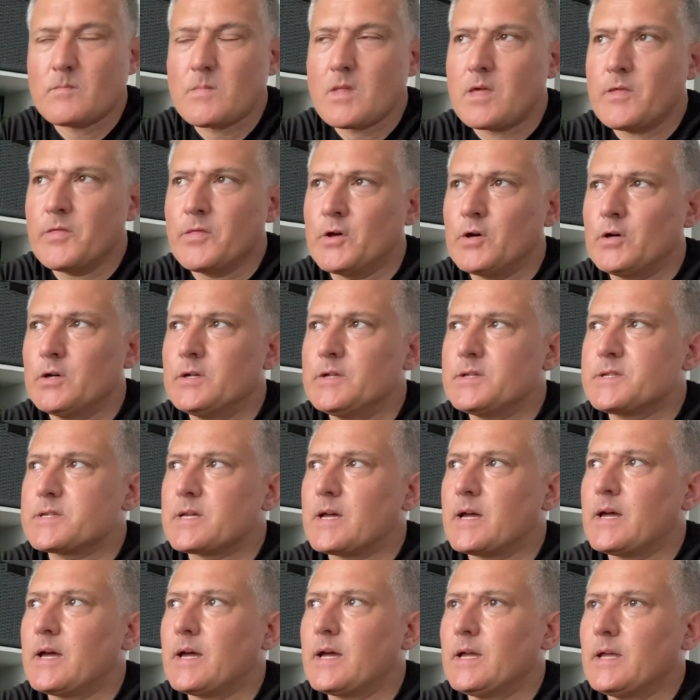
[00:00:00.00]

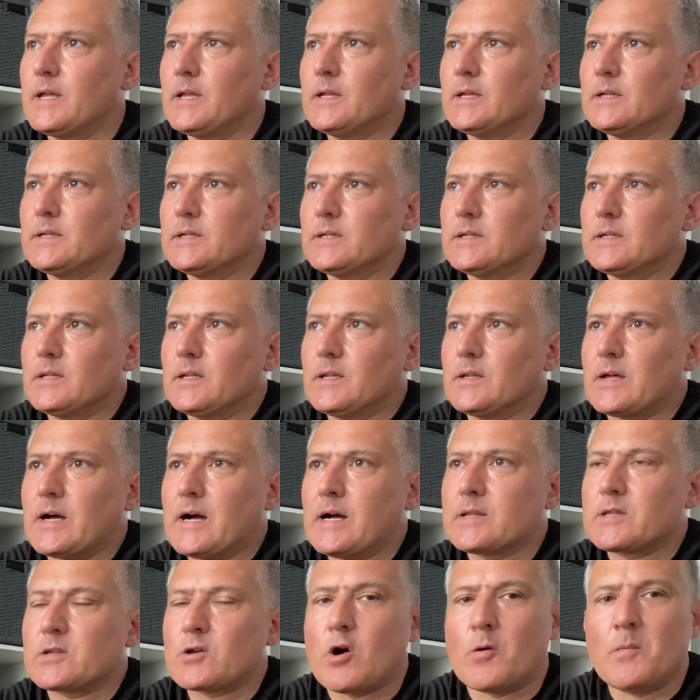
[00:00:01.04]
that
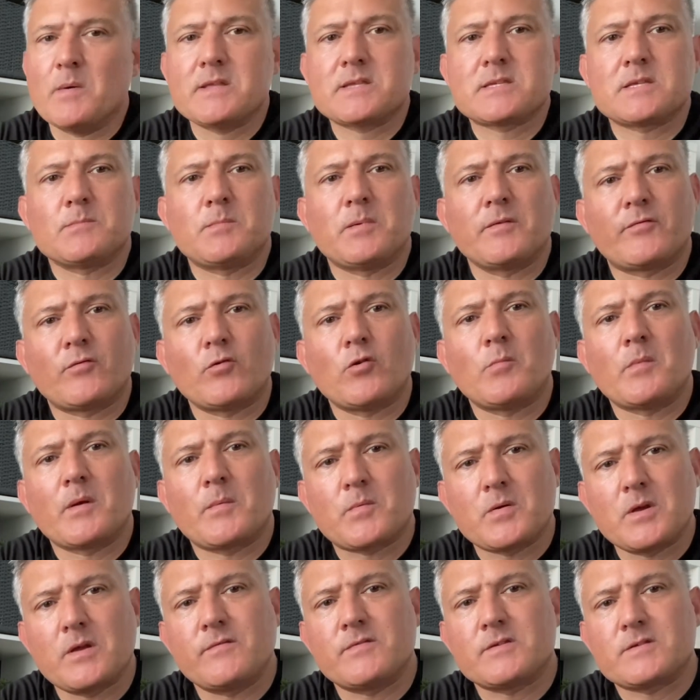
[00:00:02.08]
I'd commented before in my
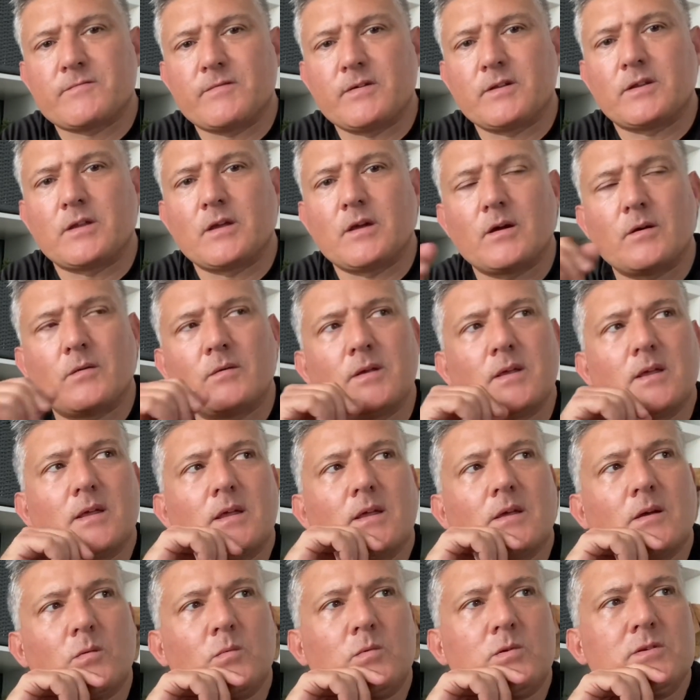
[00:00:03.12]
previous video
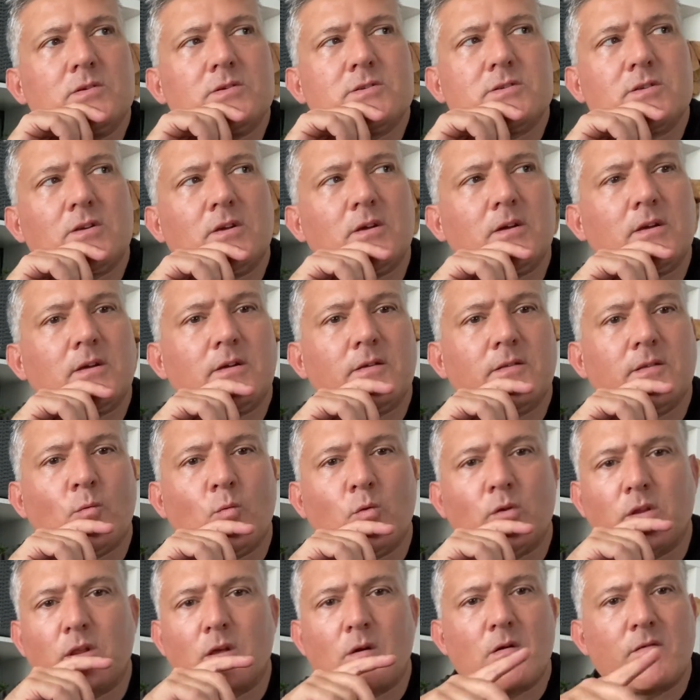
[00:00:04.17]
was they
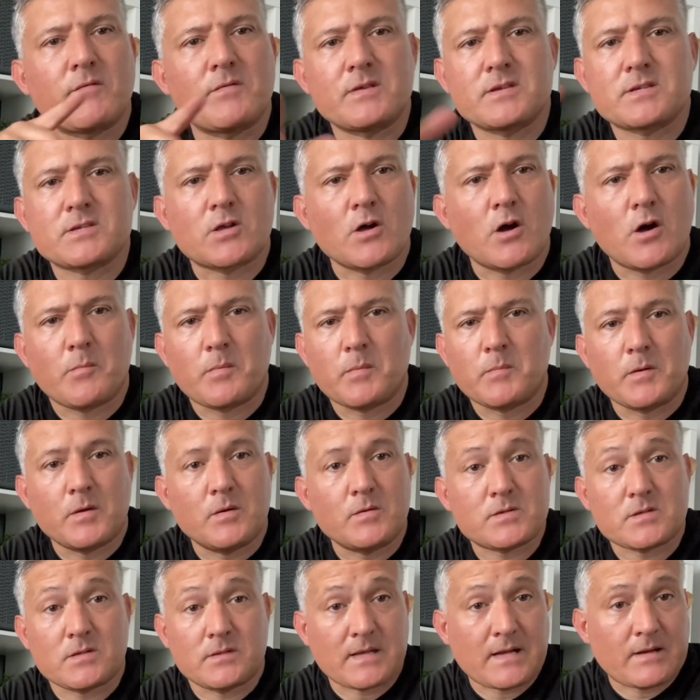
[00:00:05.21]
wouldn't go over the scarf
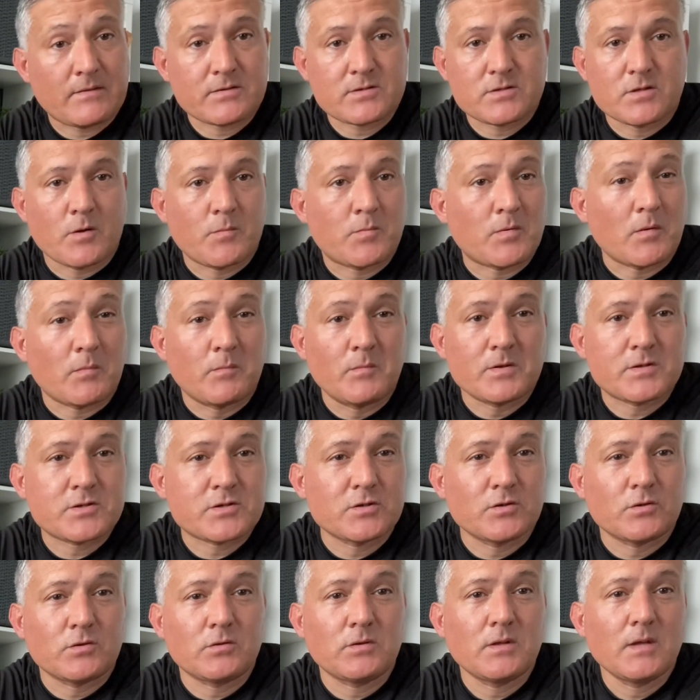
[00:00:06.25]
boots, and now there's no problem at
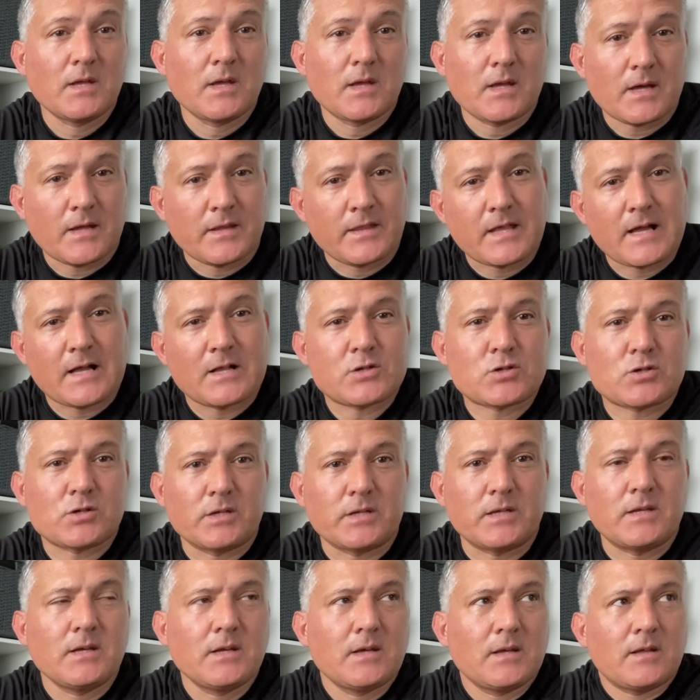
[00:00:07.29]
all. And they
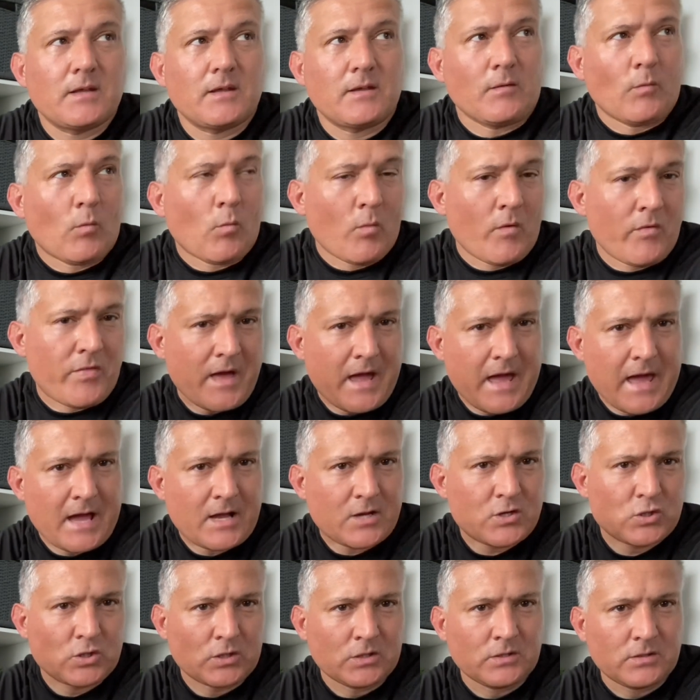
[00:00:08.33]
actually, with that
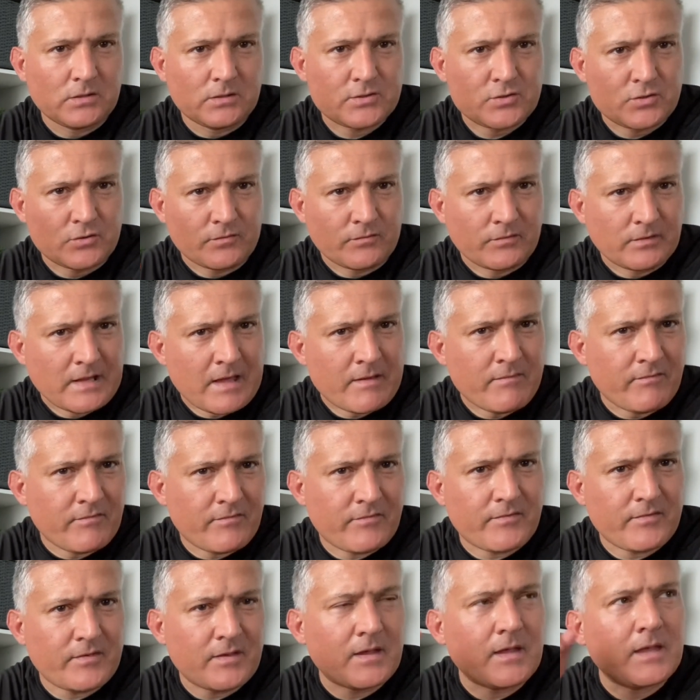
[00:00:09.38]
extra sort of
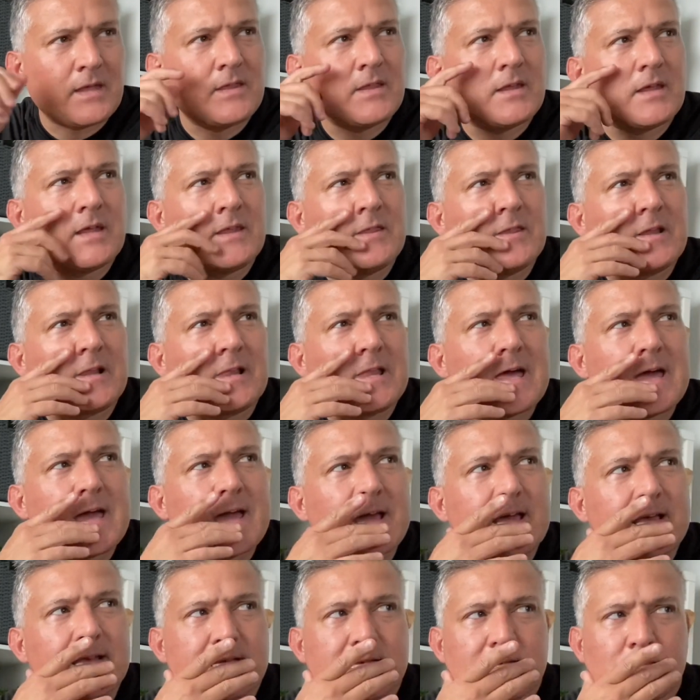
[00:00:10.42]
length in the
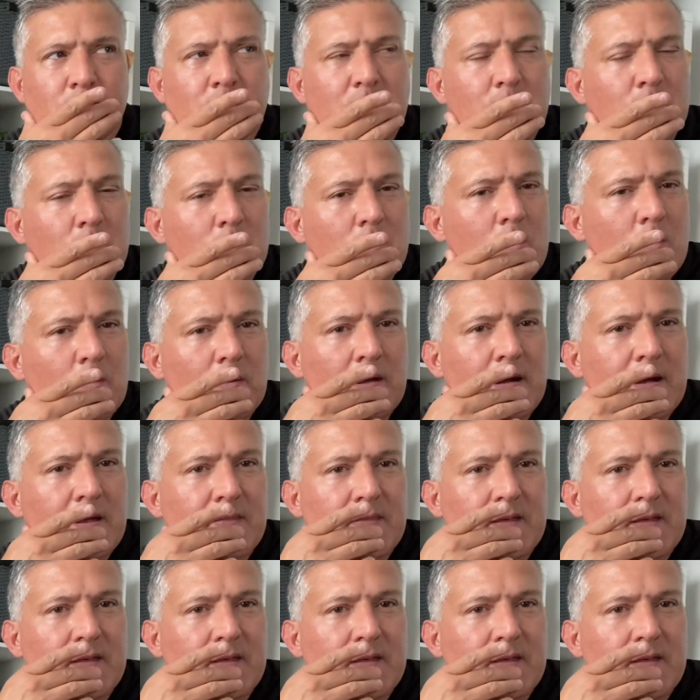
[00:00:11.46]
leg, some people won't like